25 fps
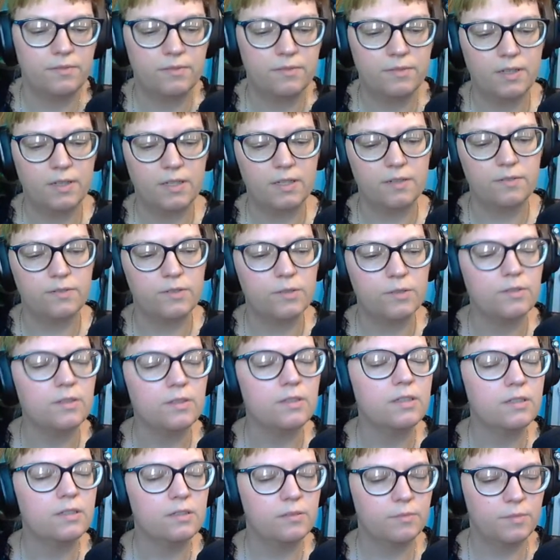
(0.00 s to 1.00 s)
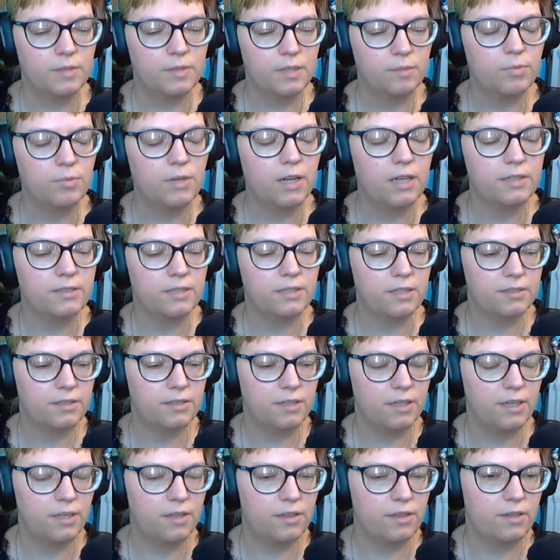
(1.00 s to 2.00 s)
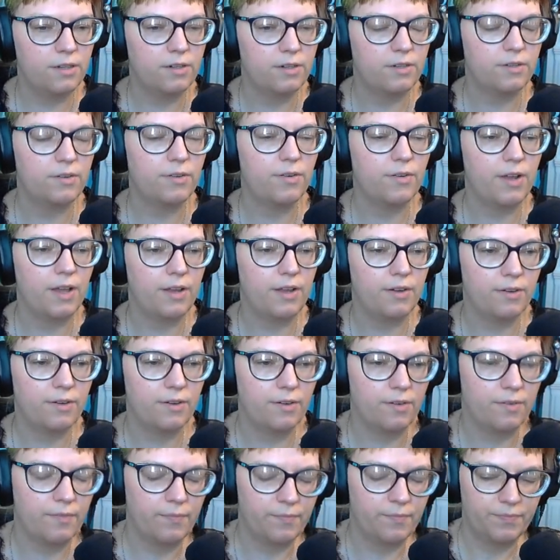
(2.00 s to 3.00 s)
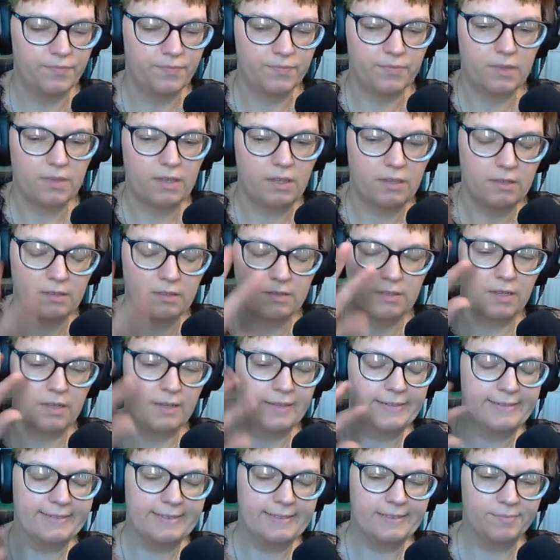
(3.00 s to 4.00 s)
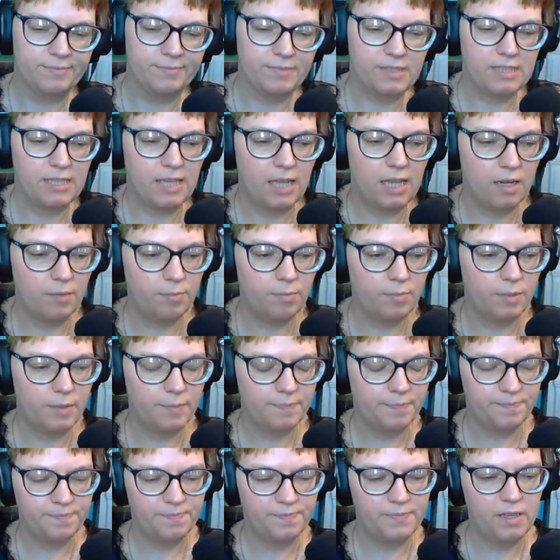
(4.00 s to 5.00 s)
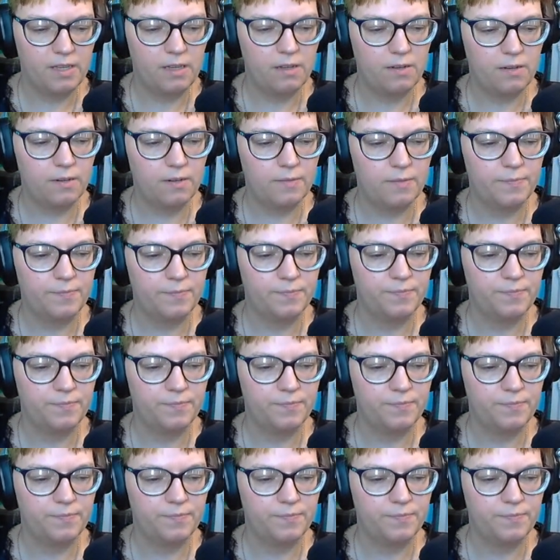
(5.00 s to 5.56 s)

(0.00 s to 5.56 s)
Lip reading: kind of do a little bit of processing in their creator setup here.